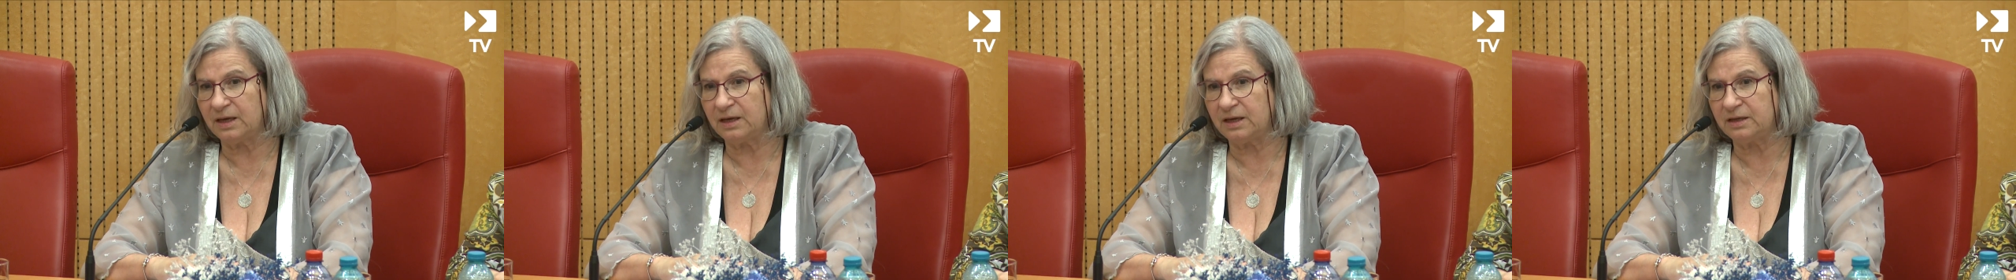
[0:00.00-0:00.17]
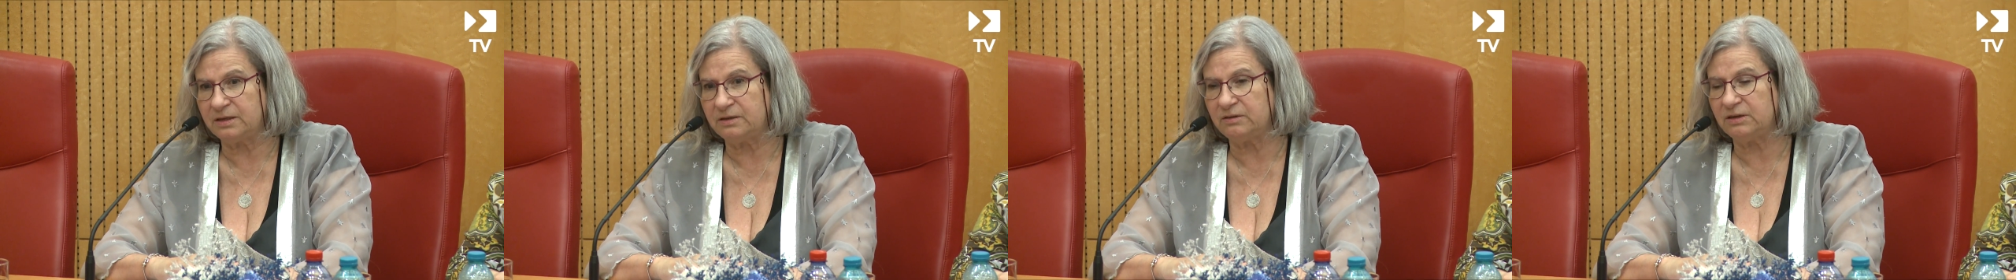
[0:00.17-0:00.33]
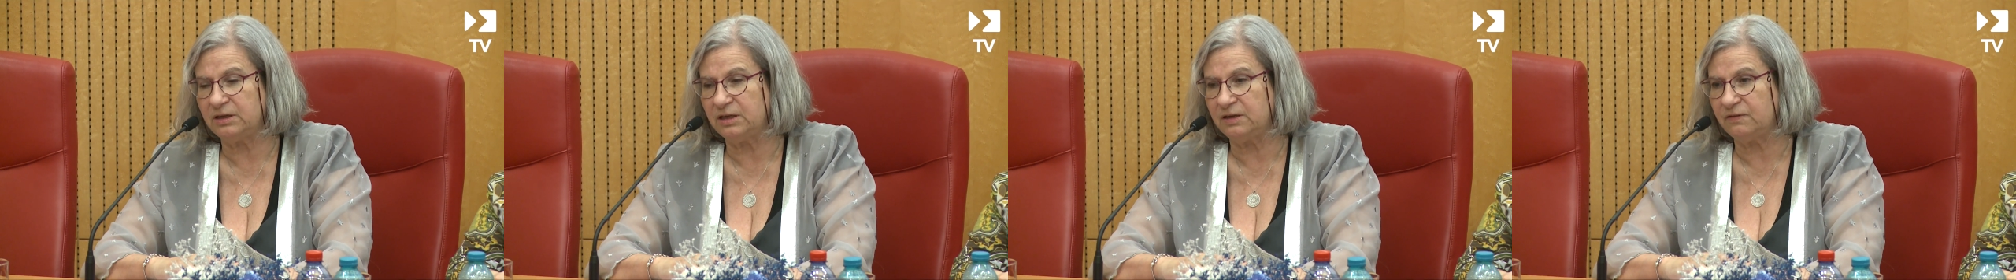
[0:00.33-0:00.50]

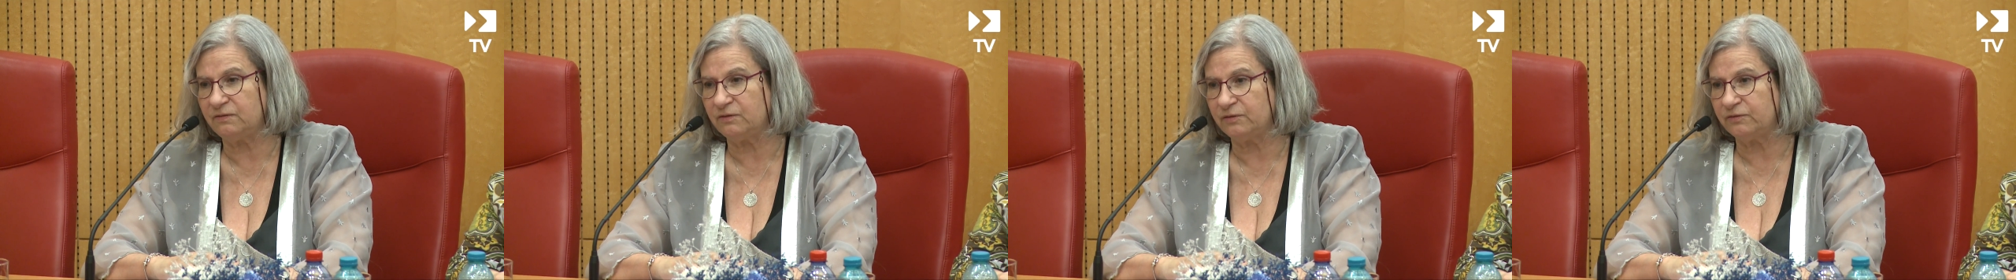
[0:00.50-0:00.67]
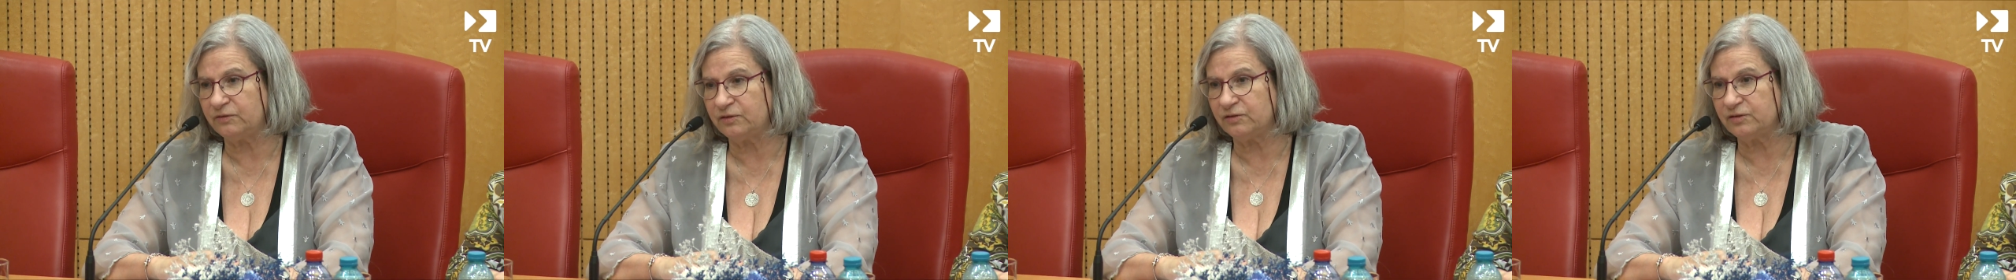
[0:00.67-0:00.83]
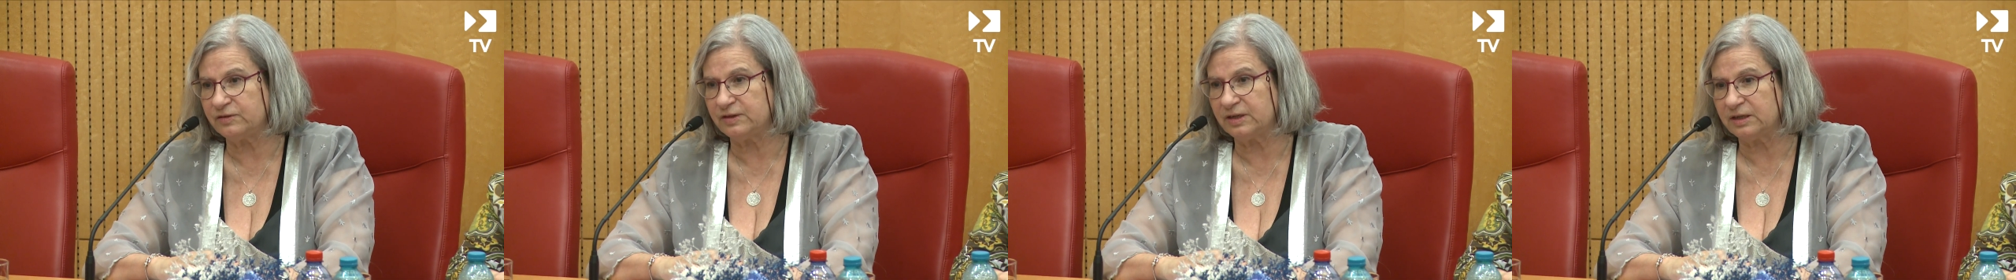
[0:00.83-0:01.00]
at the eve
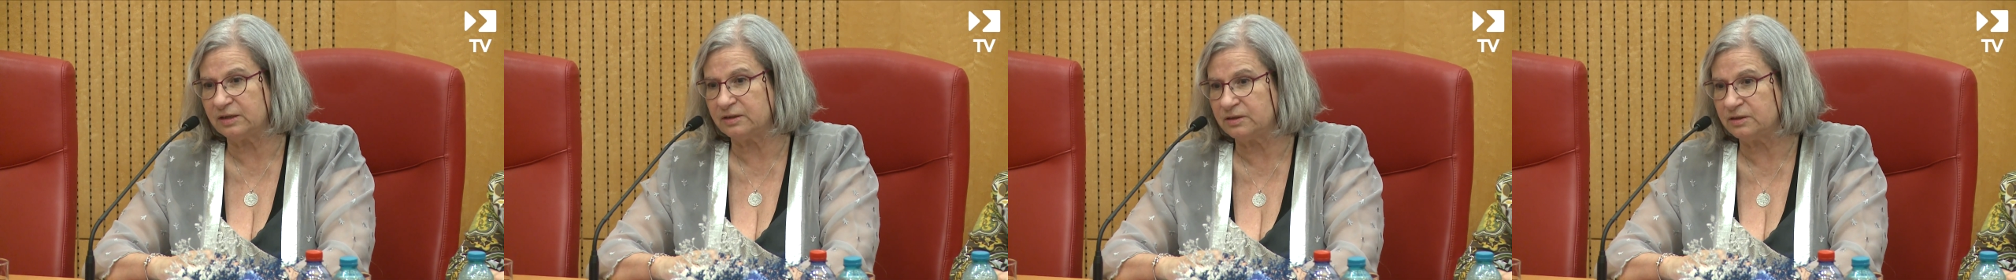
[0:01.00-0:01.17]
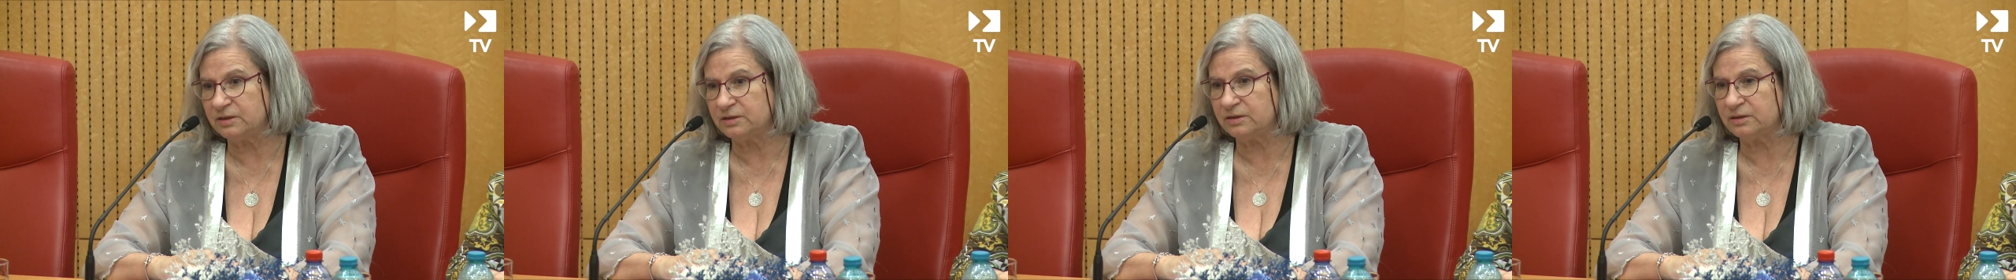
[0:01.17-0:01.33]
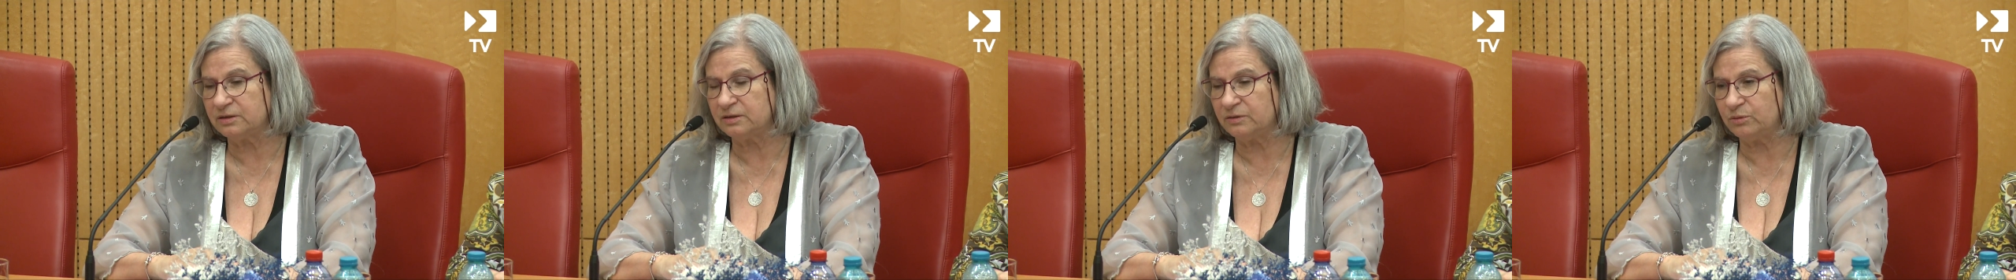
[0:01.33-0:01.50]
of the
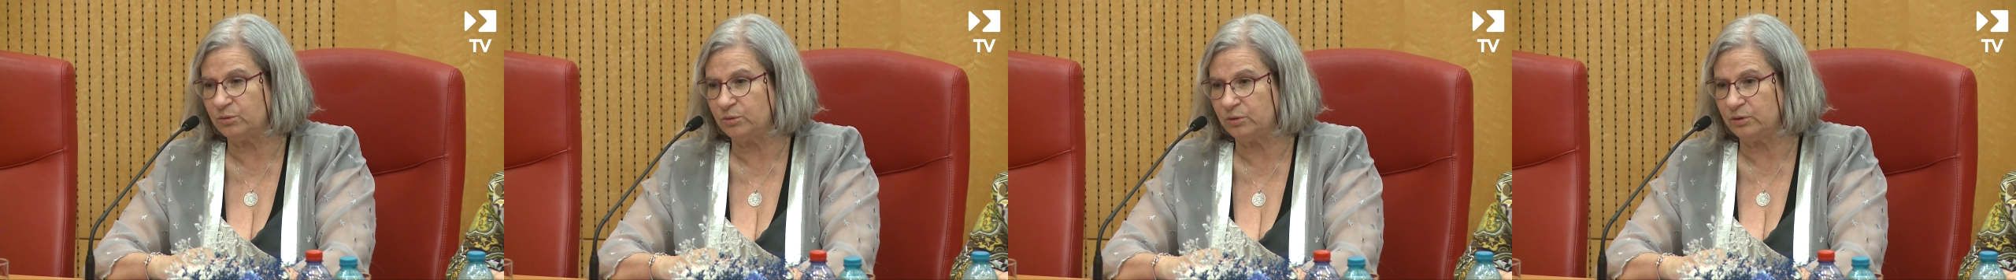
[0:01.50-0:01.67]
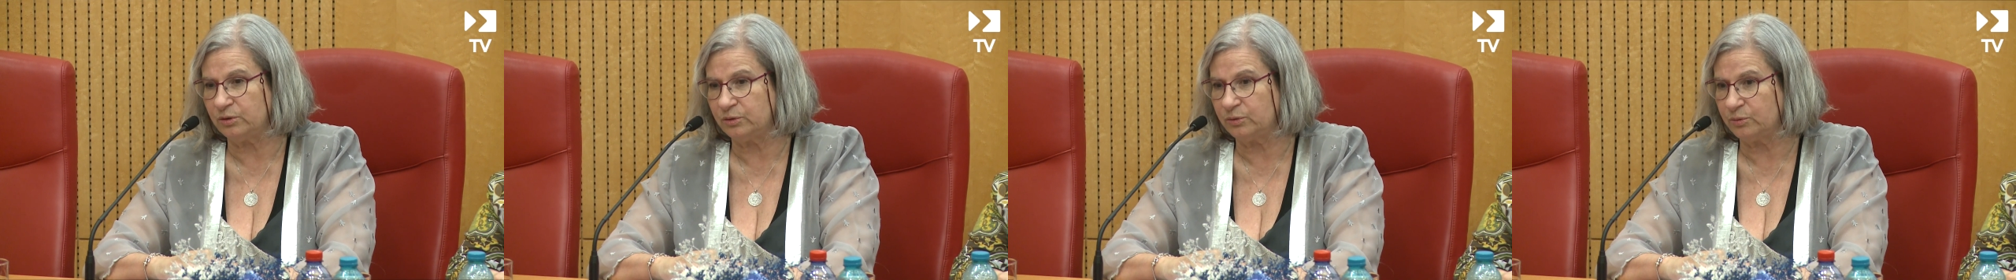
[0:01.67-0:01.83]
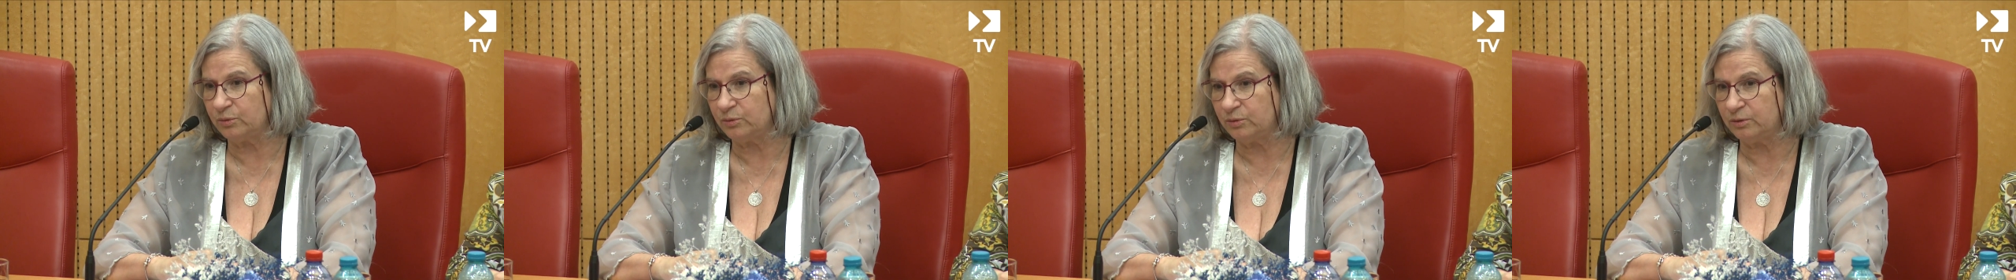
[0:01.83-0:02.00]
Second
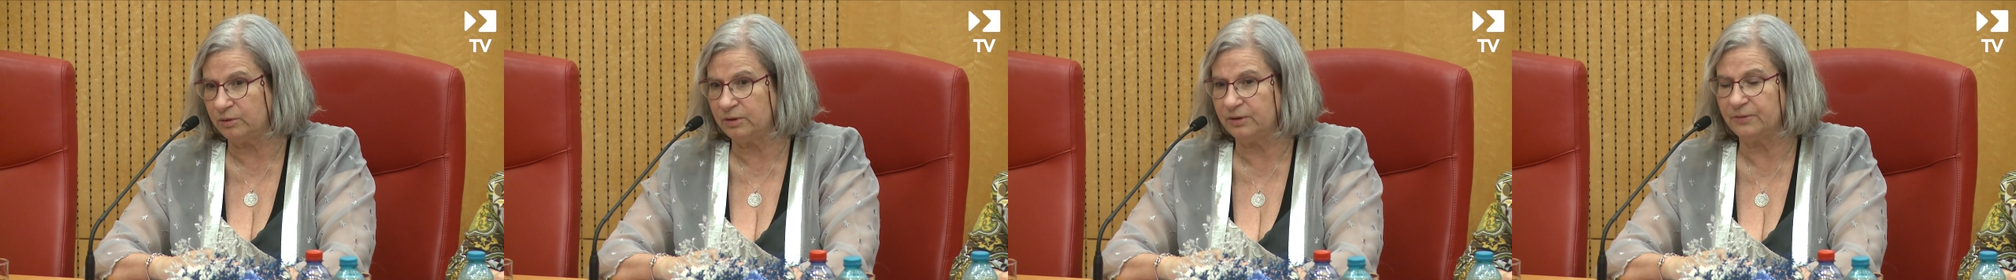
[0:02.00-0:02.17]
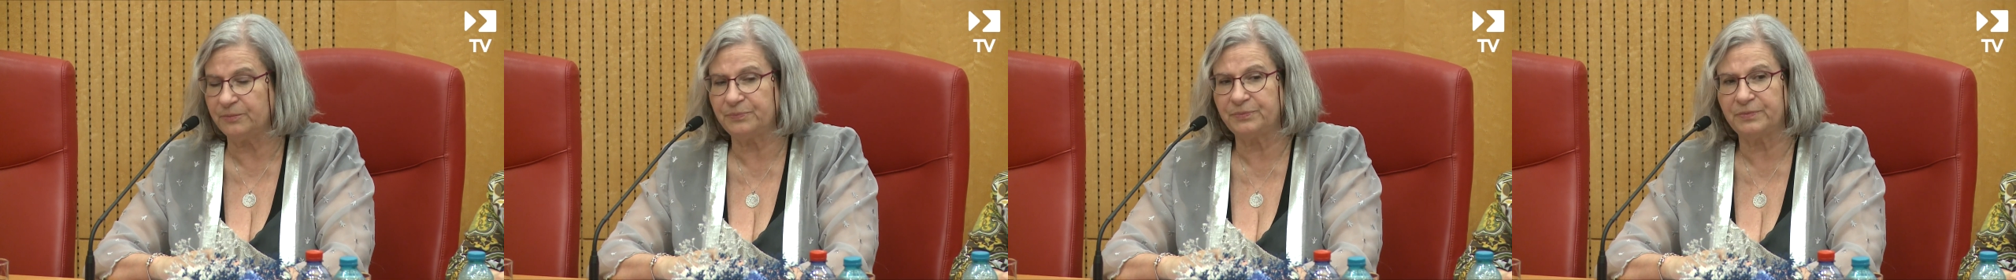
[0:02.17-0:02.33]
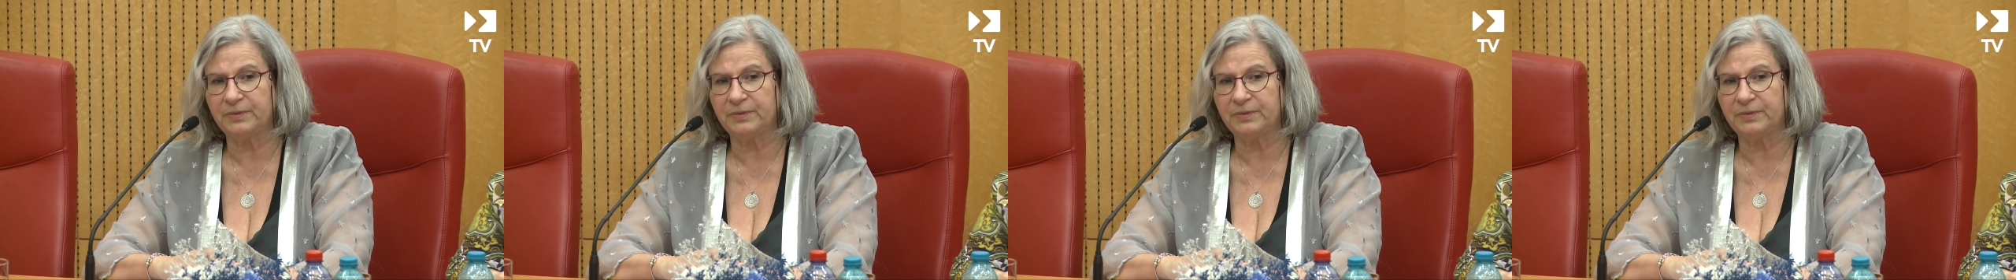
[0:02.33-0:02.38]
World War.